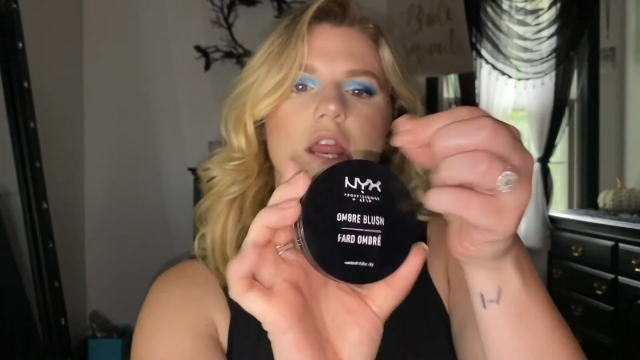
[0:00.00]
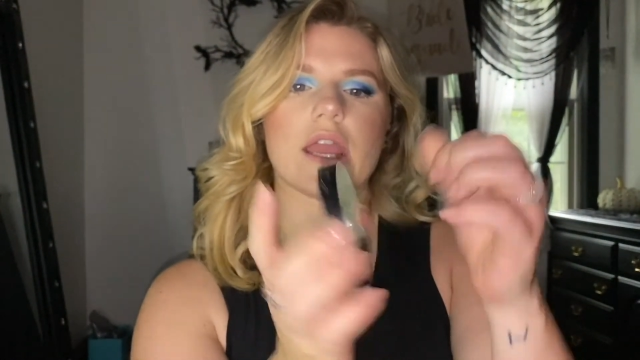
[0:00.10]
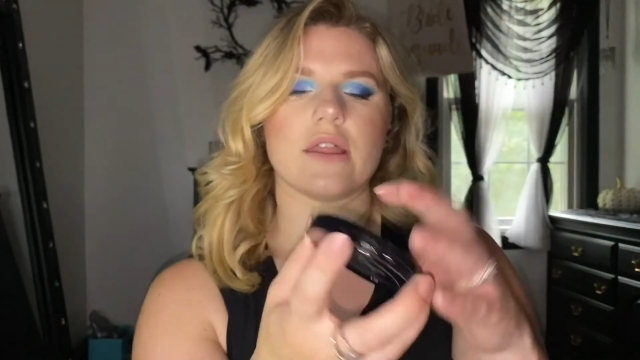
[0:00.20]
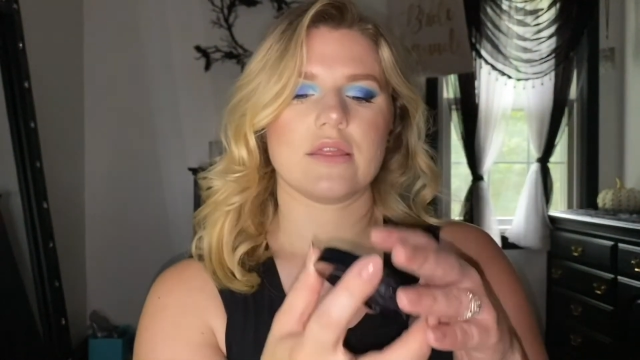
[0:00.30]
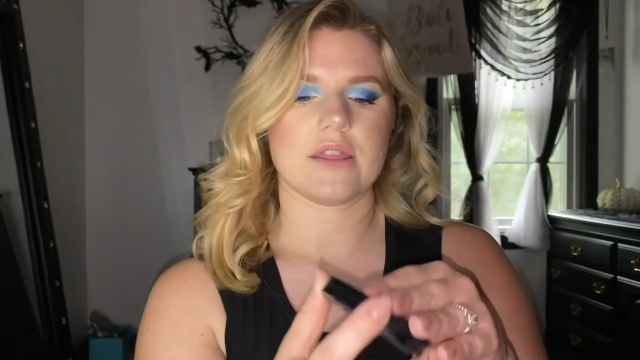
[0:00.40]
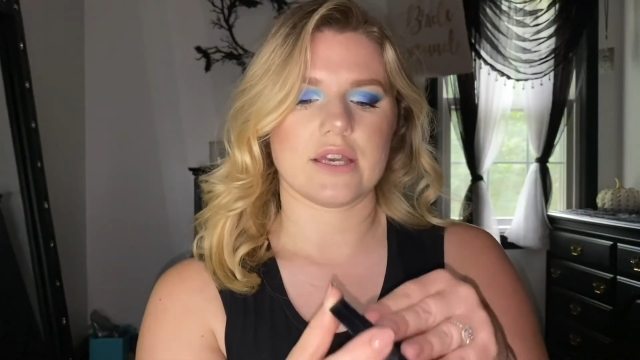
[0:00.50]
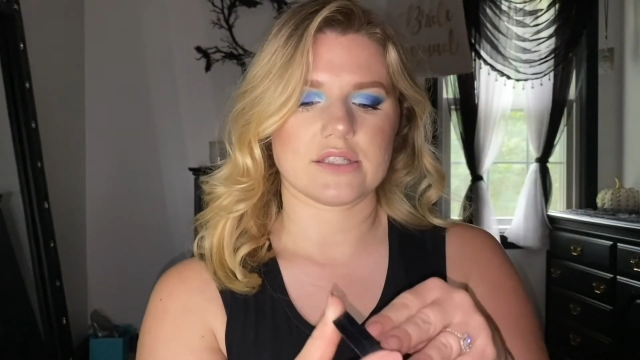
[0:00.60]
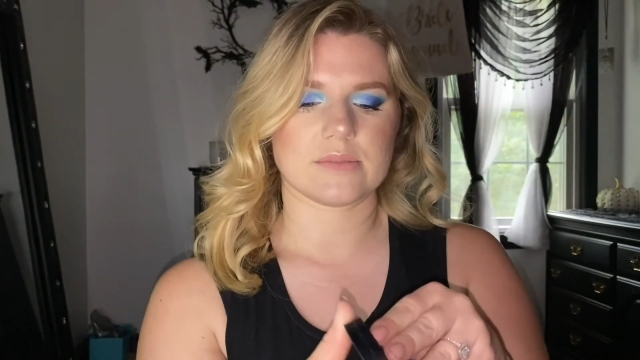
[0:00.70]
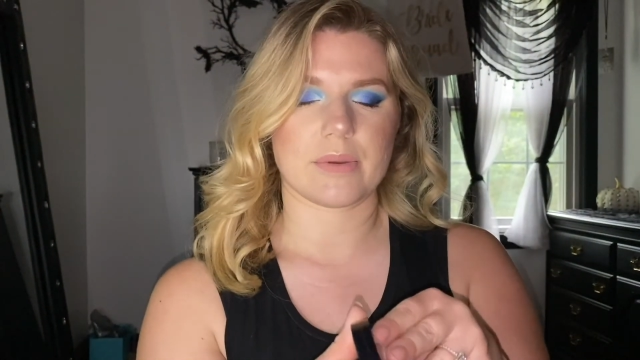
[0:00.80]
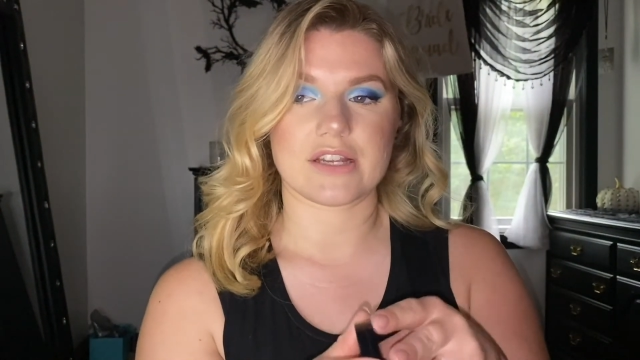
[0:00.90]
in
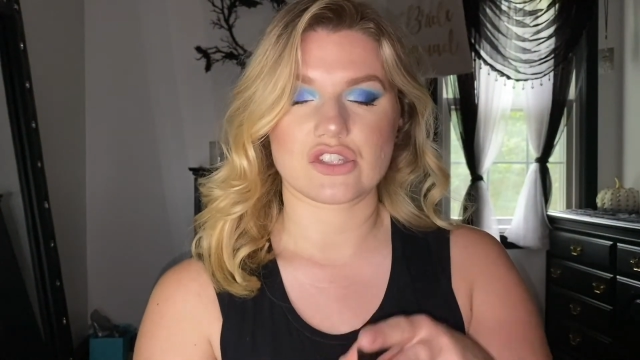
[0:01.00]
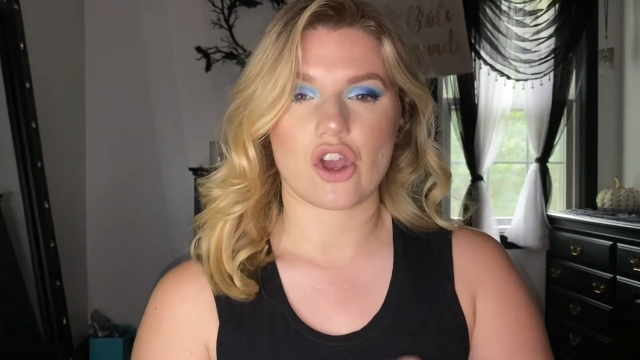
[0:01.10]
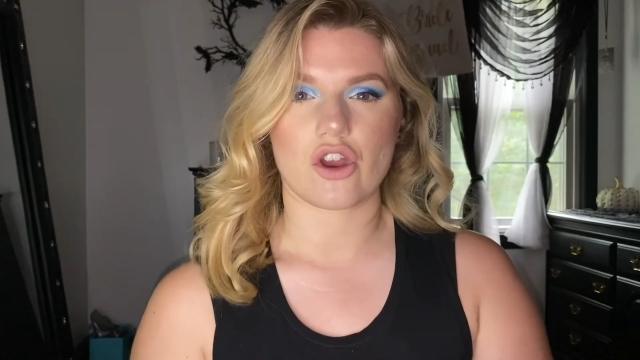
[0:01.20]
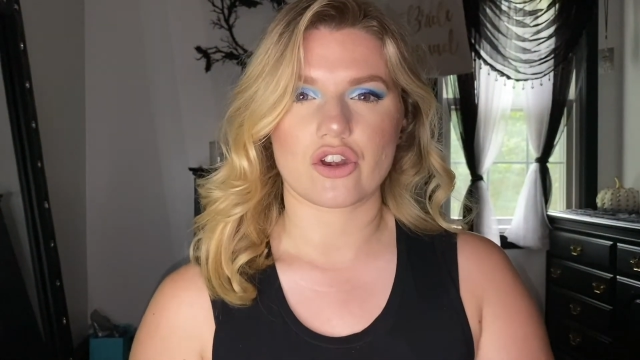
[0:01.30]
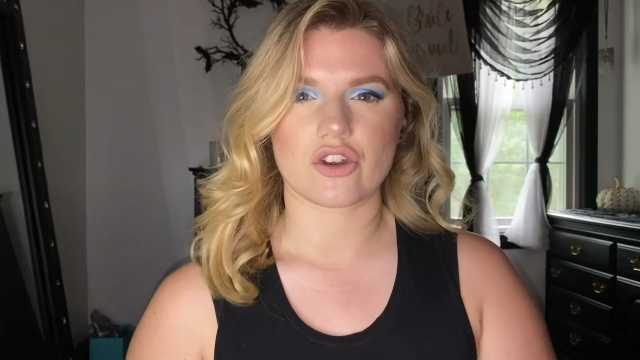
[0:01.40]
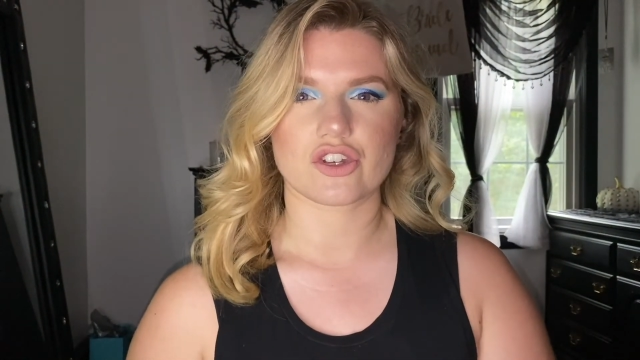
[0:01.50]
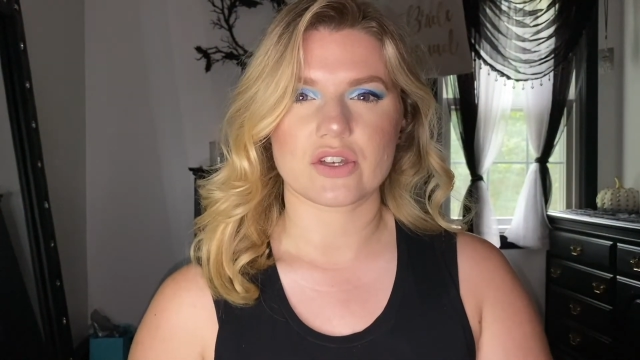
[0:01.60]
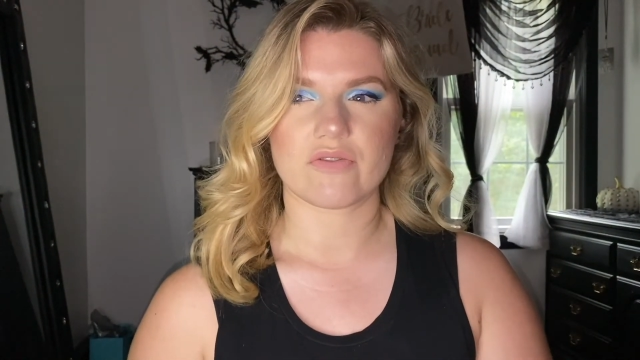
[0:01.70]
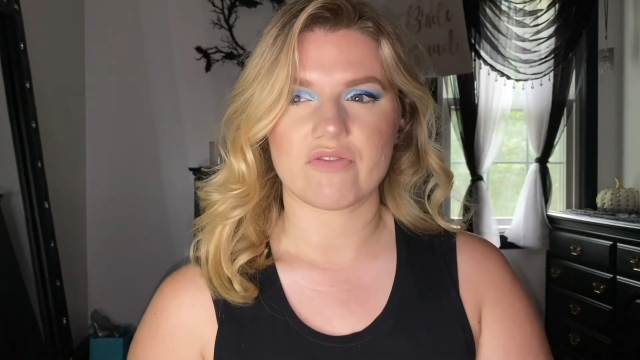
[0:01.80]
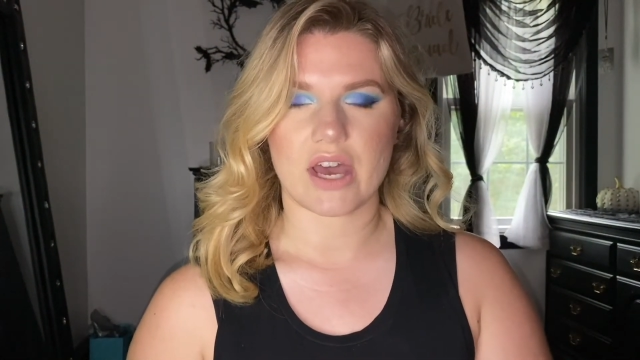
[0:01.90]
this, but it's harder
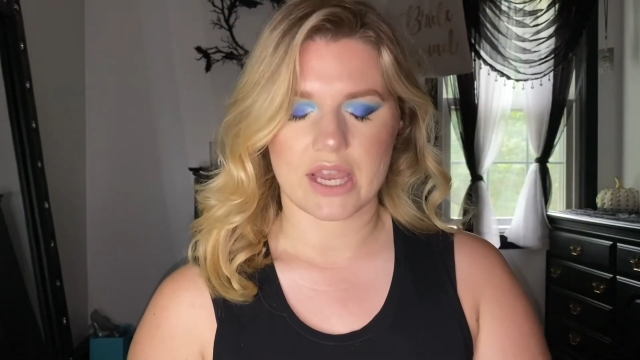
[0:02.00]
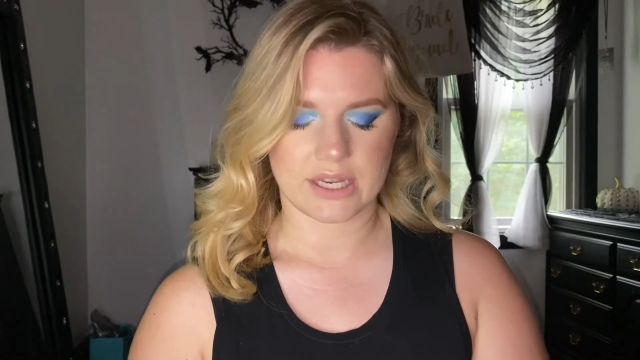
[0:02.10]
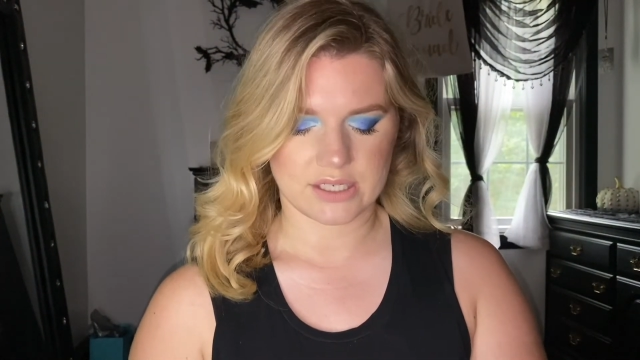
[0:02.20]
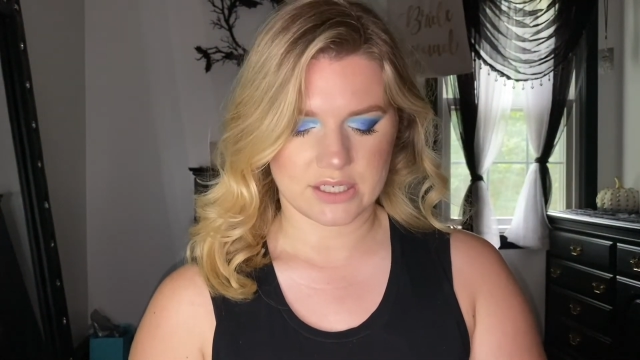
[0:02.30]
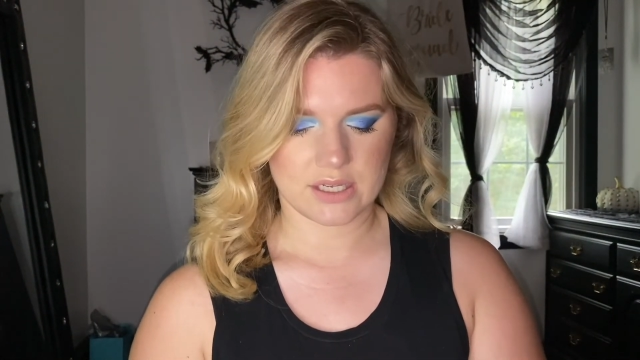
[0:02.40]
to find.